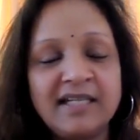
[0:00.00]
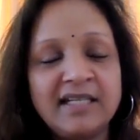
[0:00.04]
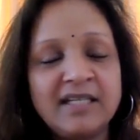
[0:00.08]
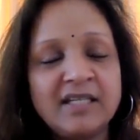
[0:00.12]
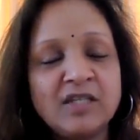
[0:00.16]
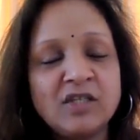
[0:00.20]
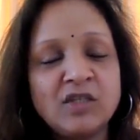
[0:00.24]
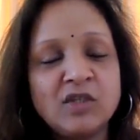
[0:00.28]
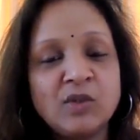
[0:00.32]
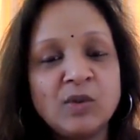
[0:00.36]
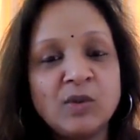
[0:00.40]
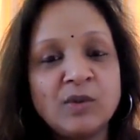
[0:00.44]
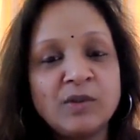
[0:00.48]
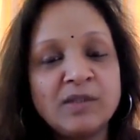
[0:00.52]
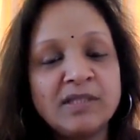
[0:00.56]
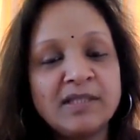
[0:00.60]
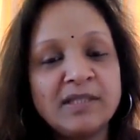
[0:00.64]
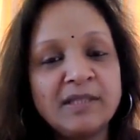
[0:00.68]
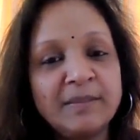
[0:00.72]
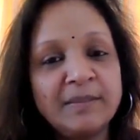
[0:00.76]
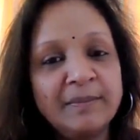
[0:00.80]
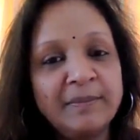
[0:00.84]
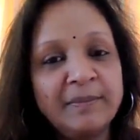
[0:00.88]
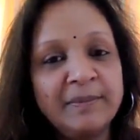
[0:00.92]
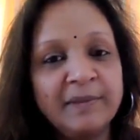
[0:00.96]
is so
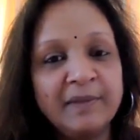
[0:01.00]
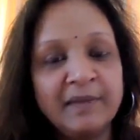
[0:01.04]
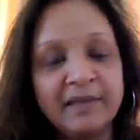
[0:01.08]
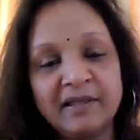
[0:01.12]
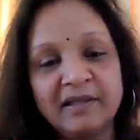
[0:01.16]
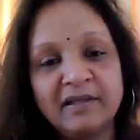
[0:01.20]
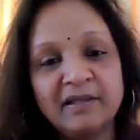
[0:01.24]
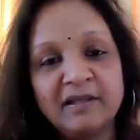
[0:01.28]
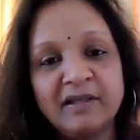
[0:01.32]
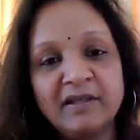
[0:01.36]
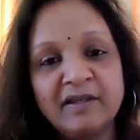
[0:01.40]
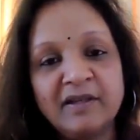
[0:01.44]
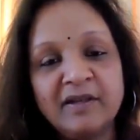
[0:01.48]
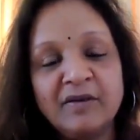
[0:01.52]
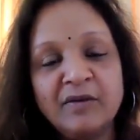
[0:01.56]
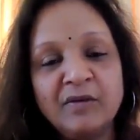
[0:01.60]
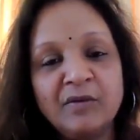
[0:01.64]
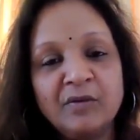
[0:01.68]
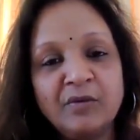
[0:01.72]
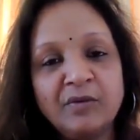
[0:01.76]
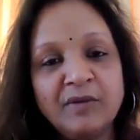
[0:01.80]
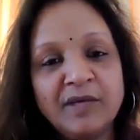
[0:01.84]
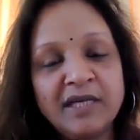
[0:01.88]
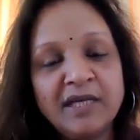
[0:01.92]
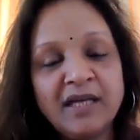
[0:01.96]
simple.
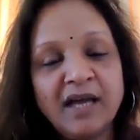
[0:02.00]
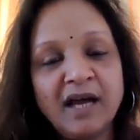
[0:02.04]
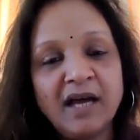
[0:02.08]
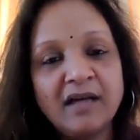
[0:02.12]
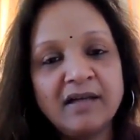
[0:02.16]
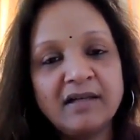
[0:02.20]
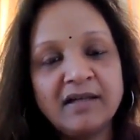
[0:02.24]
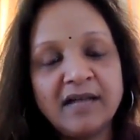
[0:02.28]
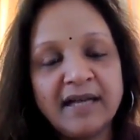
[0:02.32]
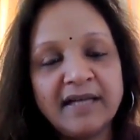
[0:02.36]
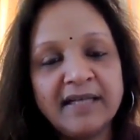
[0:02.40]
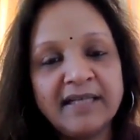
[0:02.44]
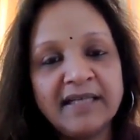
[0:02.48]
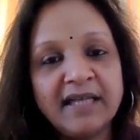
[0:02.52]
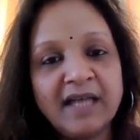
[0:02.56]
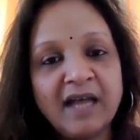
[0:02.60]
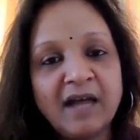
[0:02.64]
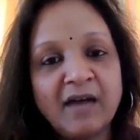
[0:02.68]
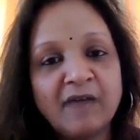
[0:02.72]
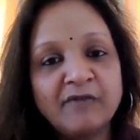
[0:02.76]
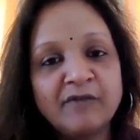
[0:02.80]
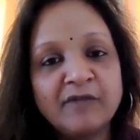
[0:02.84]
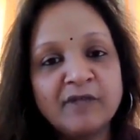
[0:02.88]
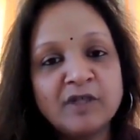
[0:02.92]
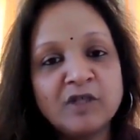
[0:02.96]
We are running
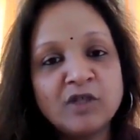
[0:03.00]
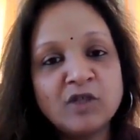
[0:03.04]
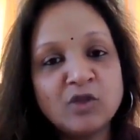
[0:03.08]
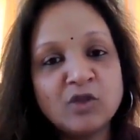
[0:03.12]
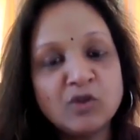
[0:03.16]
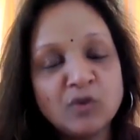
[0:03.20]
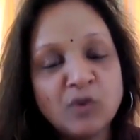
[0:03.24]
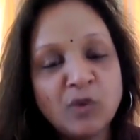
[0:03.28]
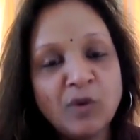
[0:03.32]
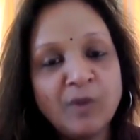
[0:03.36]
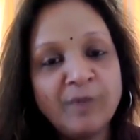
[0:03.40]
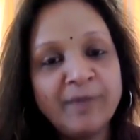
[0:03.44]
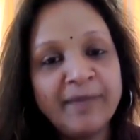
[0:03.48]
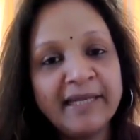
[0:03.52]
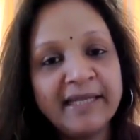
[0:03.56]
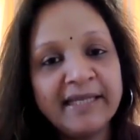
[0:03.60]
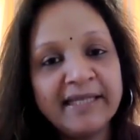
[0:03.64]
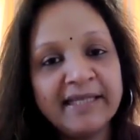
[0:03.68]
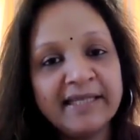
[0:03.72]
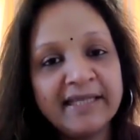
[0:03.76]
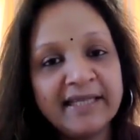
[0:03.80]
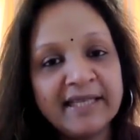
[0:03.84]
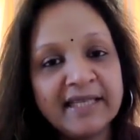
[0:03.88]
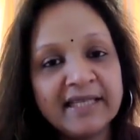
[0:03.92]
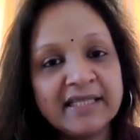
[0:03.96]
after so
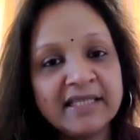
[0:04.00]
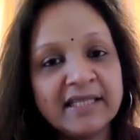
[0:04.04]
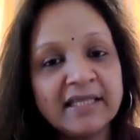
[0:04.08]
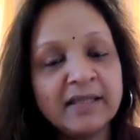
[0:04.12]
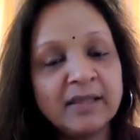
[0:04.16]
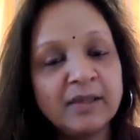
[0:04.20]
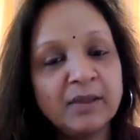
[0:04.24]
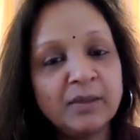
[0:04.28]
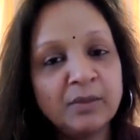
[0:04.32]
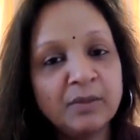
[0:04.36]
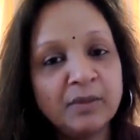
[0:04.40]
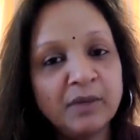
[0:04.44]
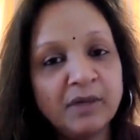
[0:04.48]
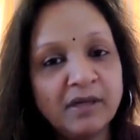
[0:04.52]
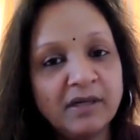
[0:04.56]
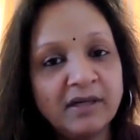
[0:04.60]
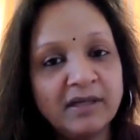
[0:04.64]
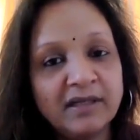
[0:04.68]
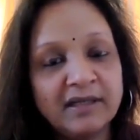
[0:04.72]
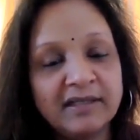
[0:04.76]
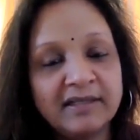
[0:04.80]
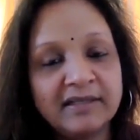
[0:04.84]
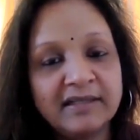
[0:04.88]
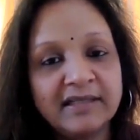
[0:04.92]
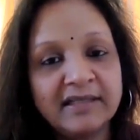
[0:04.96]
many things in the
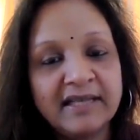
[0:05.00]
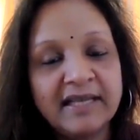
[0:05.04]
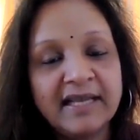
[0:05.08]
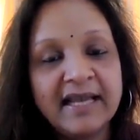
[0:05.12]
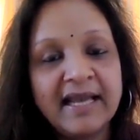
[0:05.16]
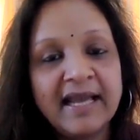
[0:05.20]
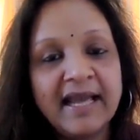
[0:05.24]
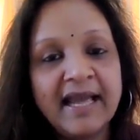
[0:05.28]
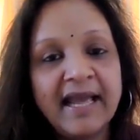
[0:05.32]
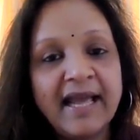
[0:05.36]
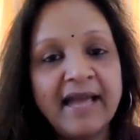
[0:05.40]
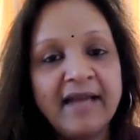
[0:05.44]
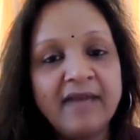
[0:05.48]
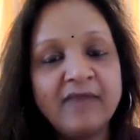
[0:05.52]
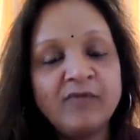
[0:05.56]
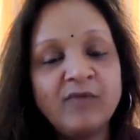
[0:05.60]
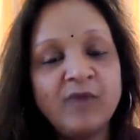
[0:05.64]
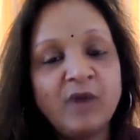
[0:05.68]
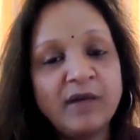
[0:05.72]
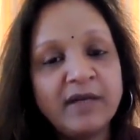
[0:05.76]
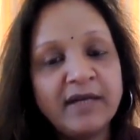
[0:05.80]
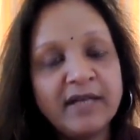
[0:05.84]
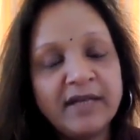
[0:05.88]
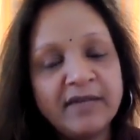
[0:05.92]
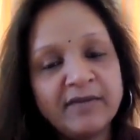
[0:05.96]
world. And
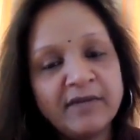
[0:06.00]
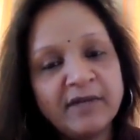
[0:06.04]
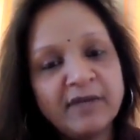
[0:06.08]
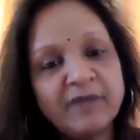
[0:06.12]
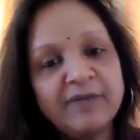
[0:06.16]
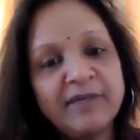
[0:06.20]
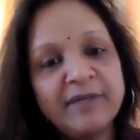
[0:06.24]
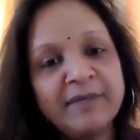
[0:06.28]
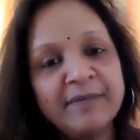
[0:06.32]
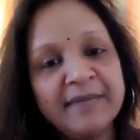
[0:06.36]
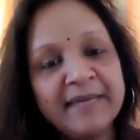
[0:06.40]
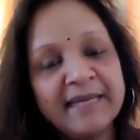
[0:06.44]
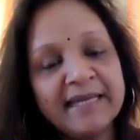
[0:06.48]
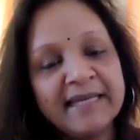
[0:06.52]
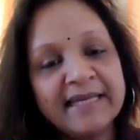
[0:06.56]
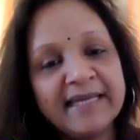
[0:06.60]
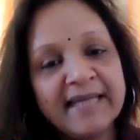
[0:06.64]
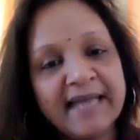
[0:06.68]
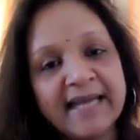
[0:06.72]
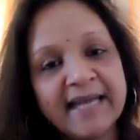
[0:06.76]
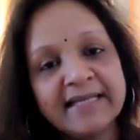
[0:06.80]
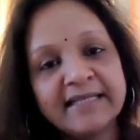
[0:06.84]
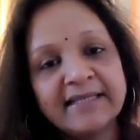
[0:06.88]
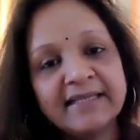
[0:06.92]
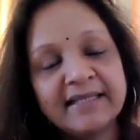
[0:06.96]
whatever we may
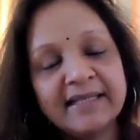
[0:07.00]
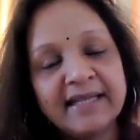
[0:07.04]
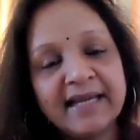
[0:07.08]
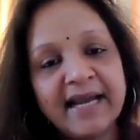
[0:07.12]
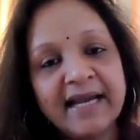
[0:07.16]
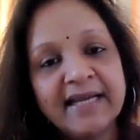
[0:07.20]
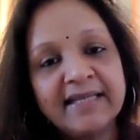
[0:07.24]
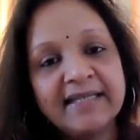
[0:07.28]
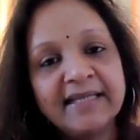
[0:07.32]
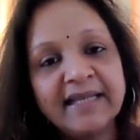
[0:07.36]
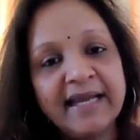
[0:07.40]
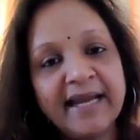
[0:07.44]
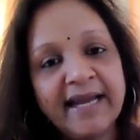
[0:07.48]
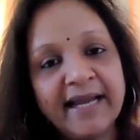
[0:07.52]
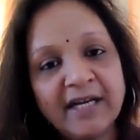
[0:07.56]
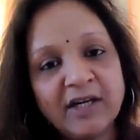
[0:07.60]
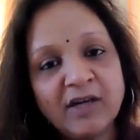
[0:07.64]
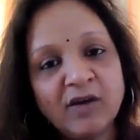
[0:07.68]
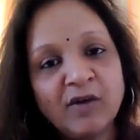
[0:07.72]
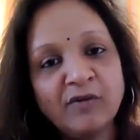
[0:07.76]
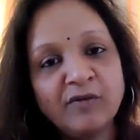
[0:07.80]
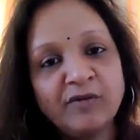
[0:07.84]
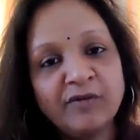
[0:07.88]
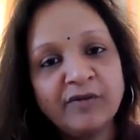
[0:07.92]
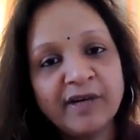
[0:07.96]
get, at the end
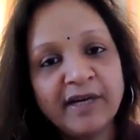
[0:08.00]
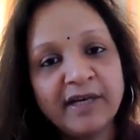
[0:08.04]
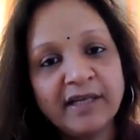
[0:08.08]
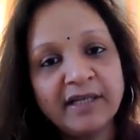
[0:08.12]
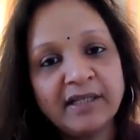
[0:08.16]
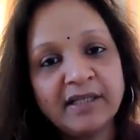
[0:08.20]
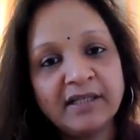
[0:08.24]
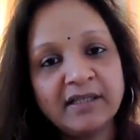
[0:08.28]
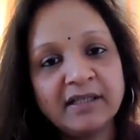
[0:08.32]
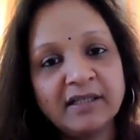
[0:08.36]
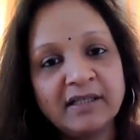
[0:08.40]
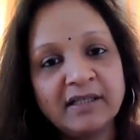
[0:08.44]
of it,